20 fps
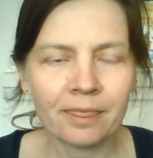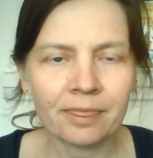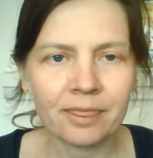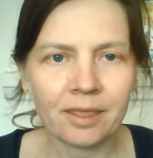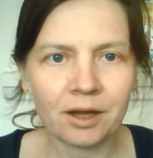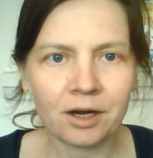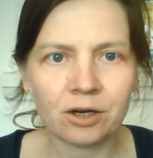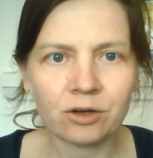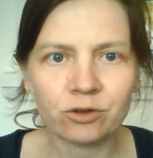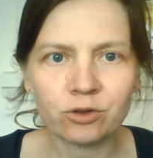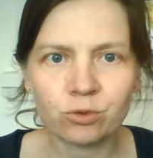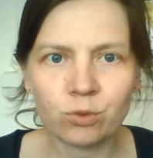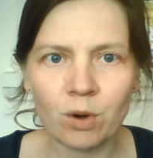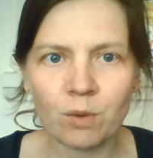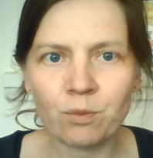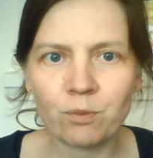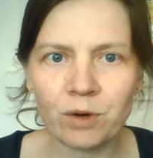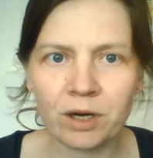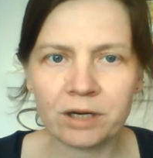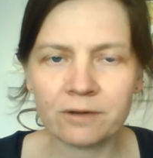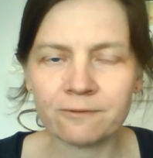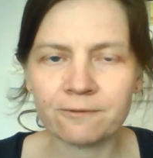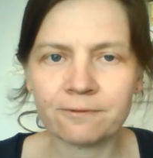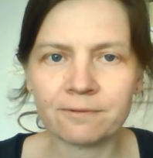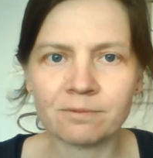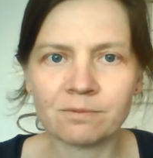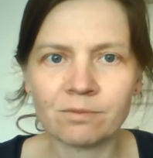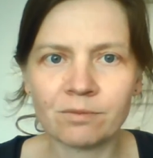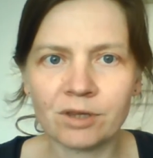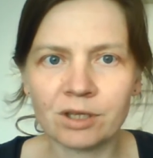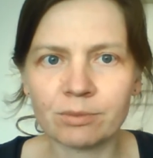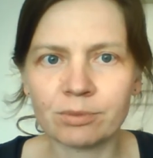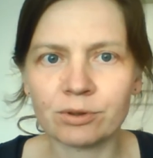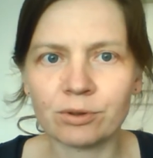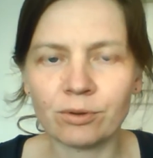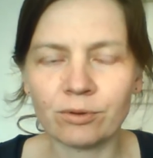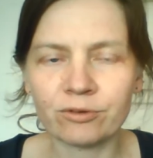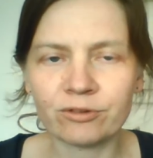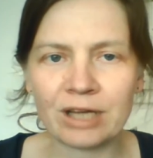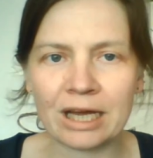then I'll swap one of the
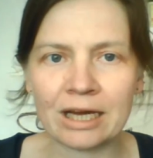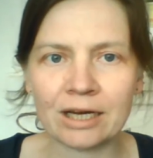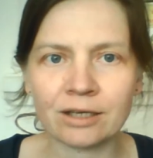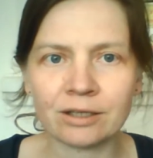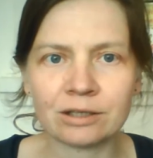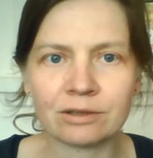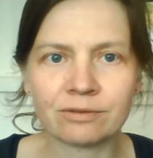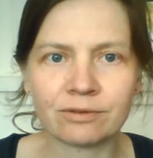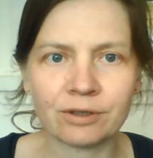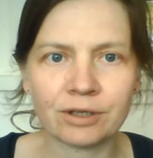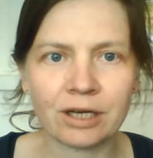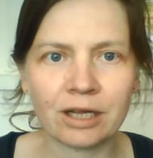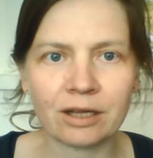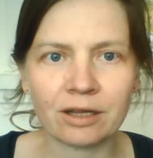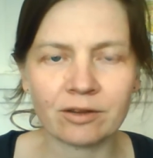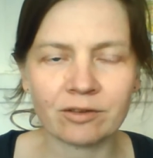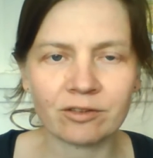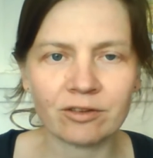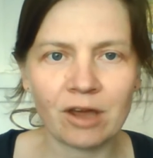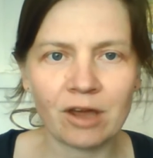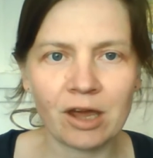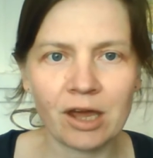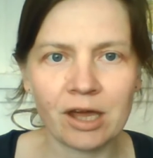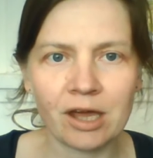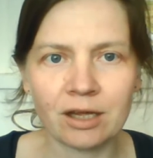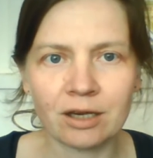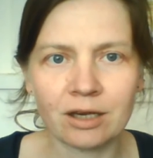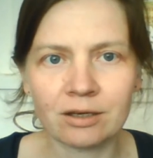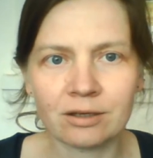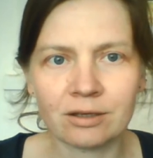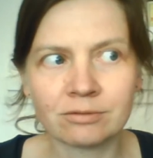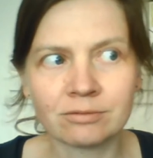balls out for another skein.